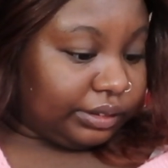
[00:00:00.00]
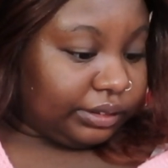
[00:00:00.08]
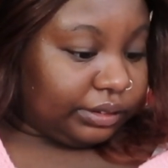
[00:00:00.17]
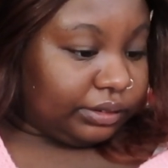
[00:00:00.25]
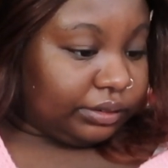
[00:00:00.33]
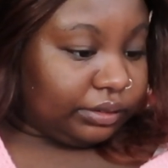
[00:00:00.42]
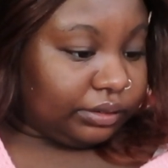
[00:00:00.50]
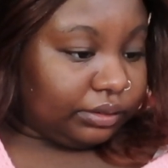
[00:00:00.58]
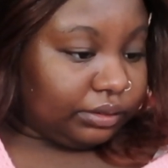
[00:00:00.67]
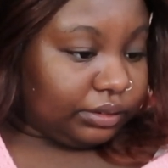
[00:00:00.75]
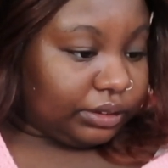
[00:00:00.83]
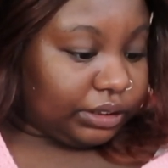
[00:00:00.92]

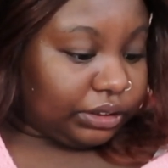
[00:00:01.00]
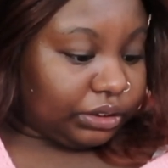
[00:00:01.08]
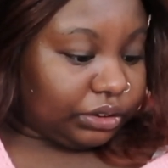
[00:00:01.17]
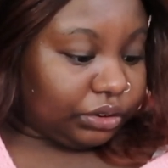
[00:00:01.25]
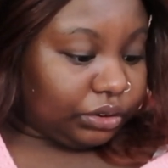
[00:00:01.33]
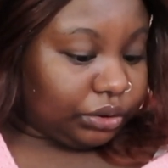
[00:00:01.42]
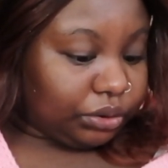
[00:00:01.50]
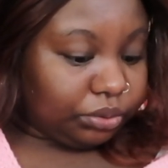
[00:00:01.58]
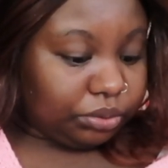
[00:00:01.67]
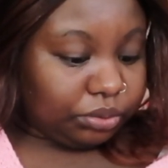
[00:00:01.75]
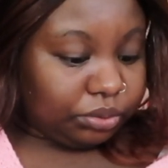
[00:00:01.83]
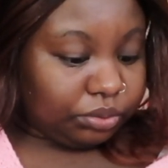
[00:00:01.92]
it takes
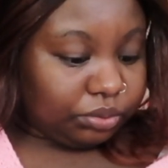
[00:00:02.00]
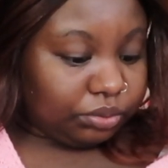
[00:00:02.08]
two.